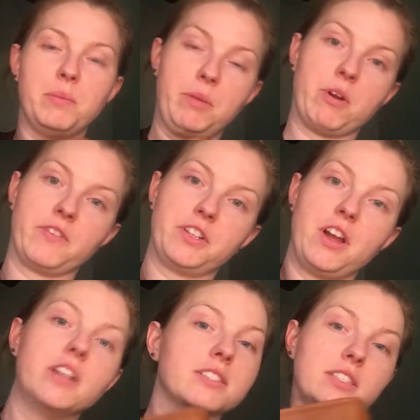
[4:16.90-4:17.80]
me be
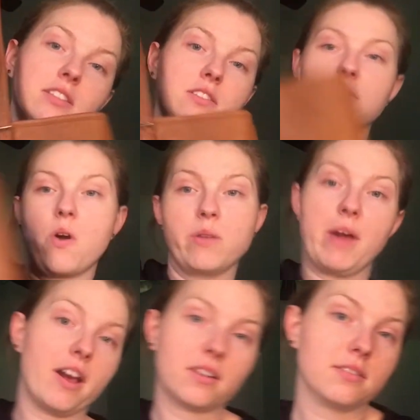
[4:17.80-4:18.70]
perfectly honest, like, this is going
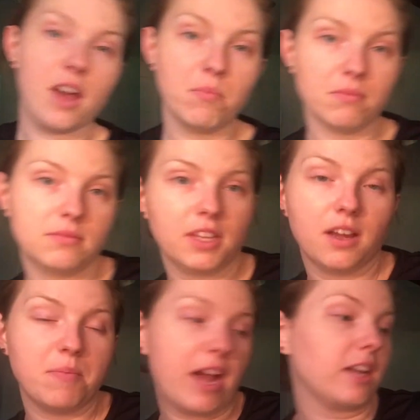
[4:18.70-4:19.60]
back. I'm
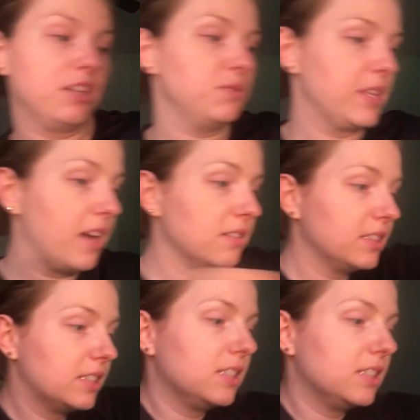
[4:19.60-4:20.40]
not gonna use that.